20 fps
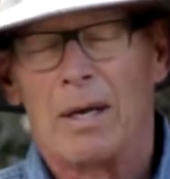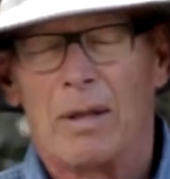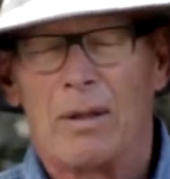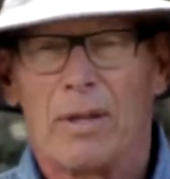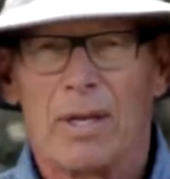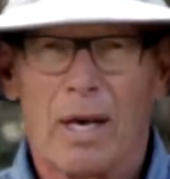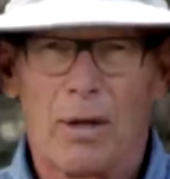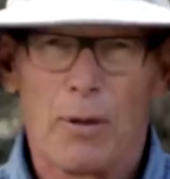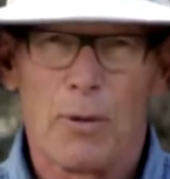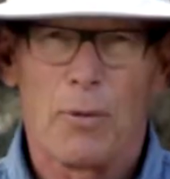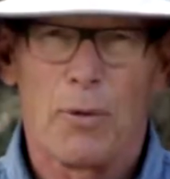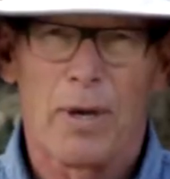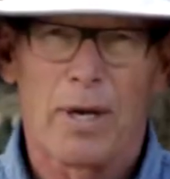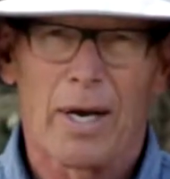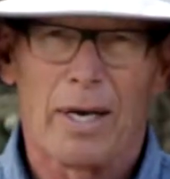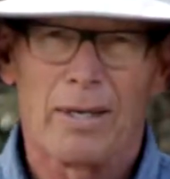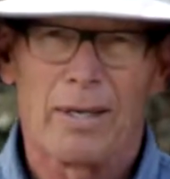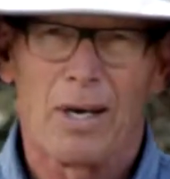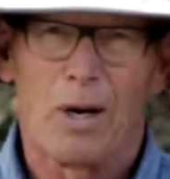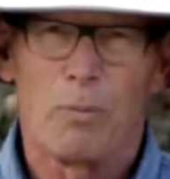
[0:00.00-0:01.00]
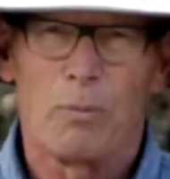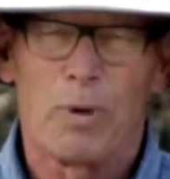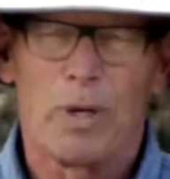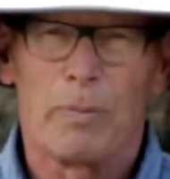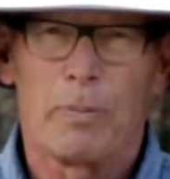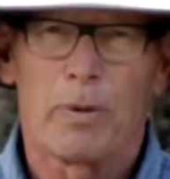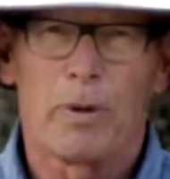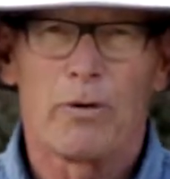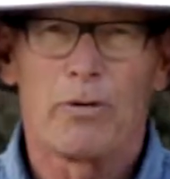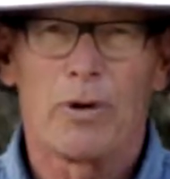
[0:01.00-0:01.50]
The other thing I tell
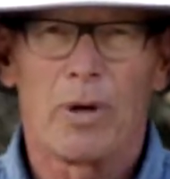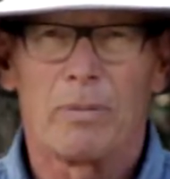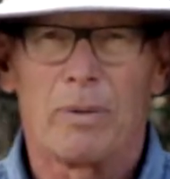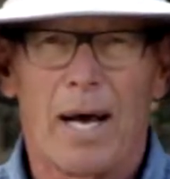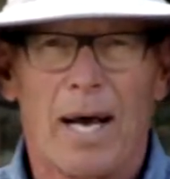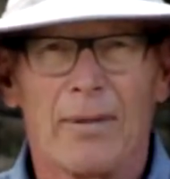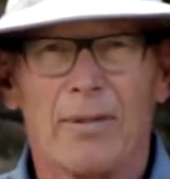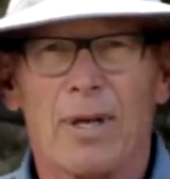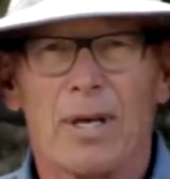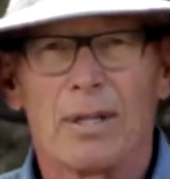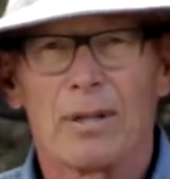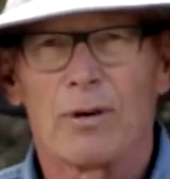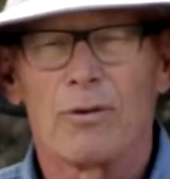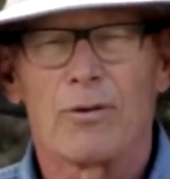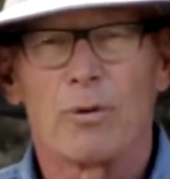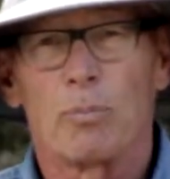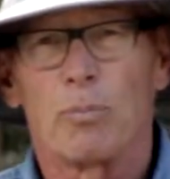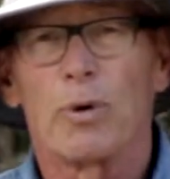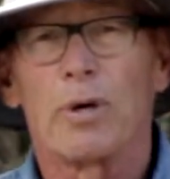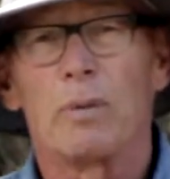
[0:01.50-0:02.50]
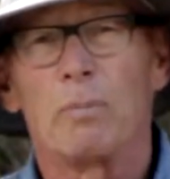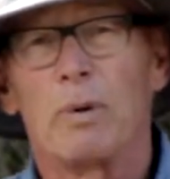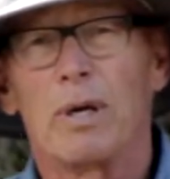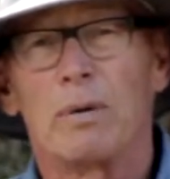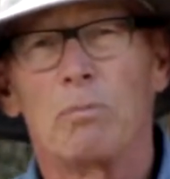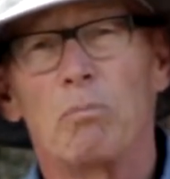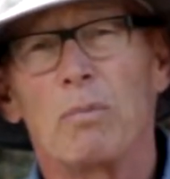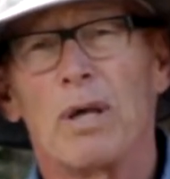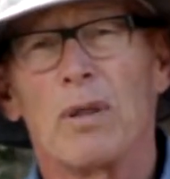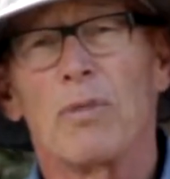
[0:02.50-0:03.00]
people, I think there's a pretty
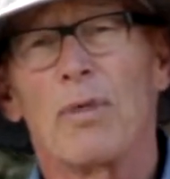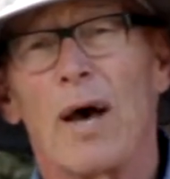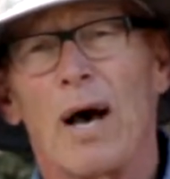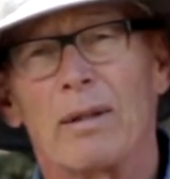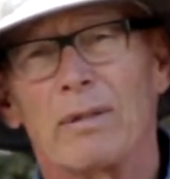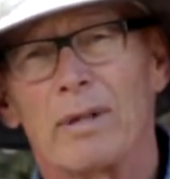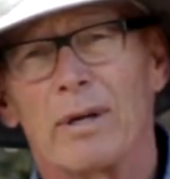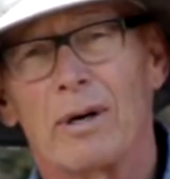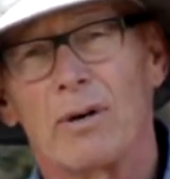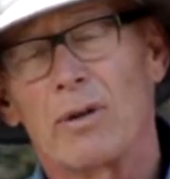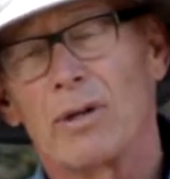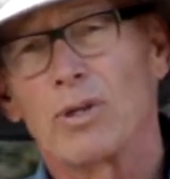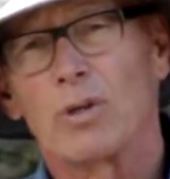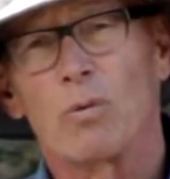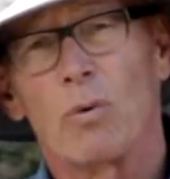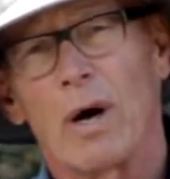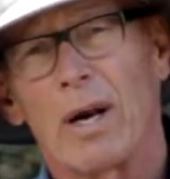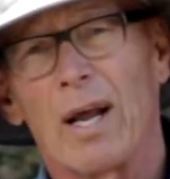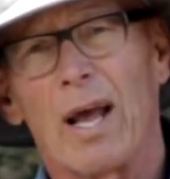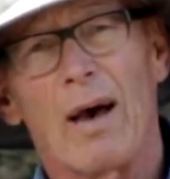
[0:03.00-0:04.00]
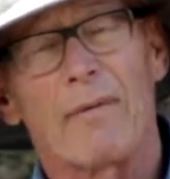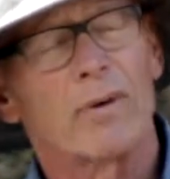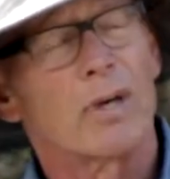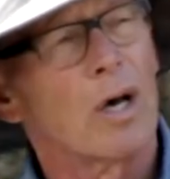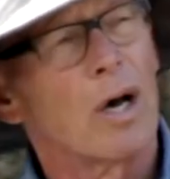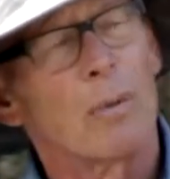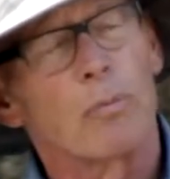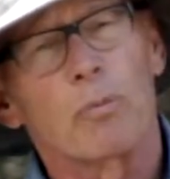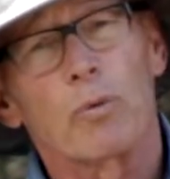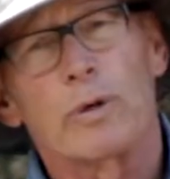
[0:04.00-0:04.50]
big myth out there that you want to have an
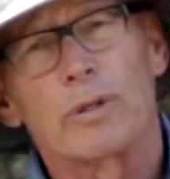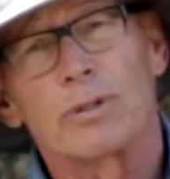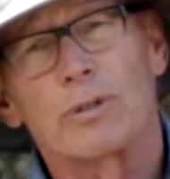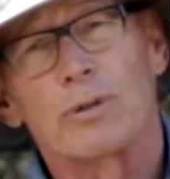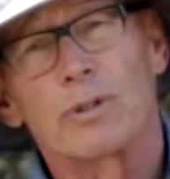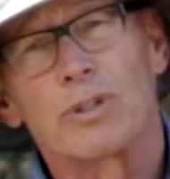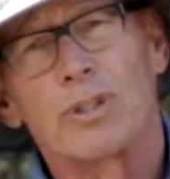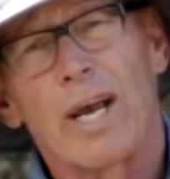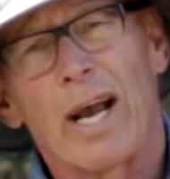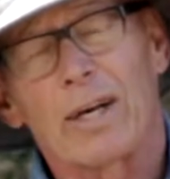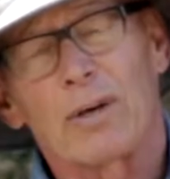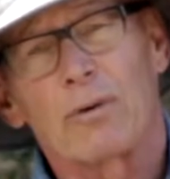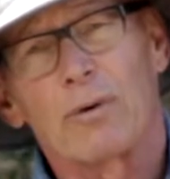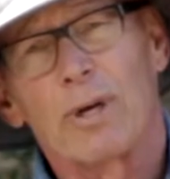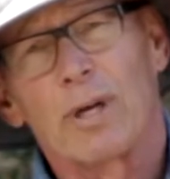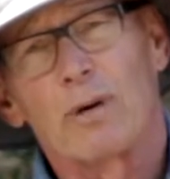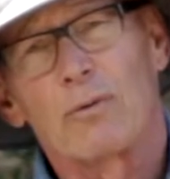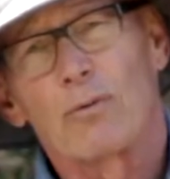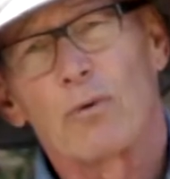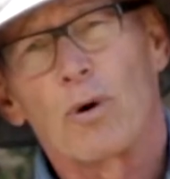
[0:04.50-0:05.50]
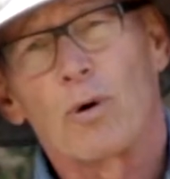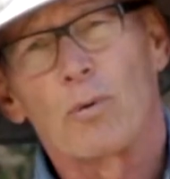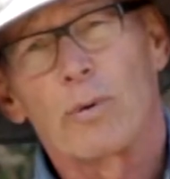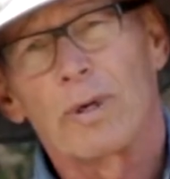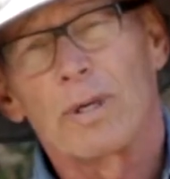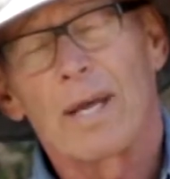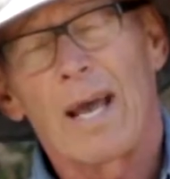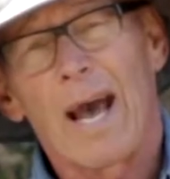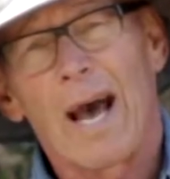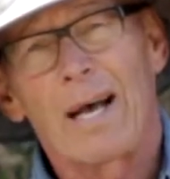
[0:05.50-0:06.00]
upward trajectory in a
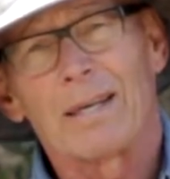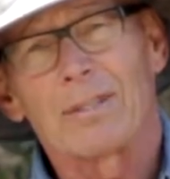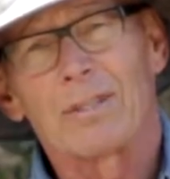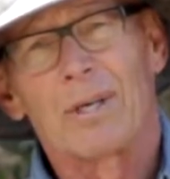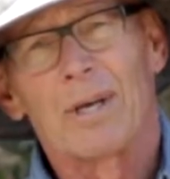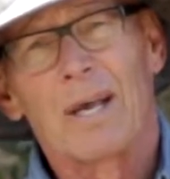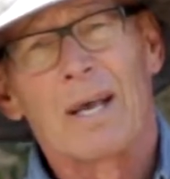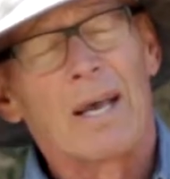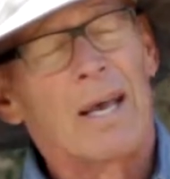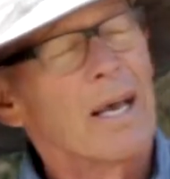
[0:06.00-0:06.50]
forward cast,